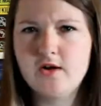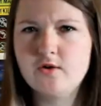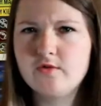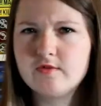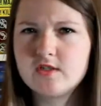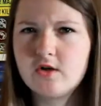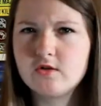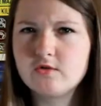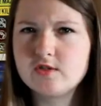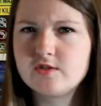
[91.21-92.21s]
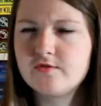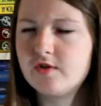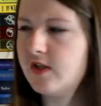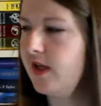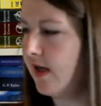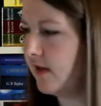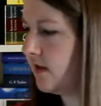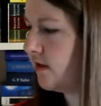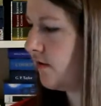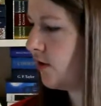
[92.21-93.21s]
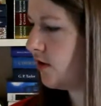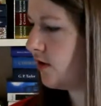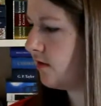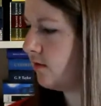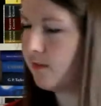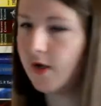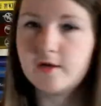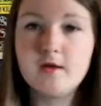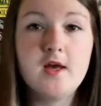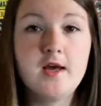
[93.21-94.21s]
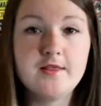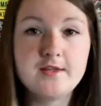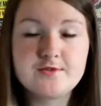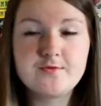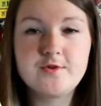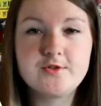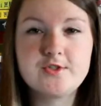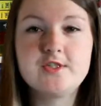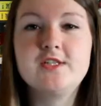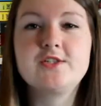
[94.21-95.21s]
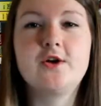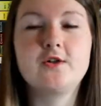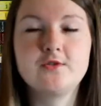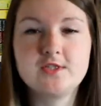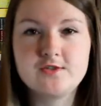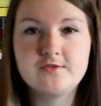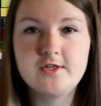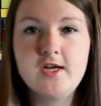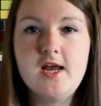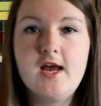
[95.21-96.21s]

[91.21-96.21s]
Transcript: I don't know if he's called Christopher in the English version, but in this version he's called Christopher,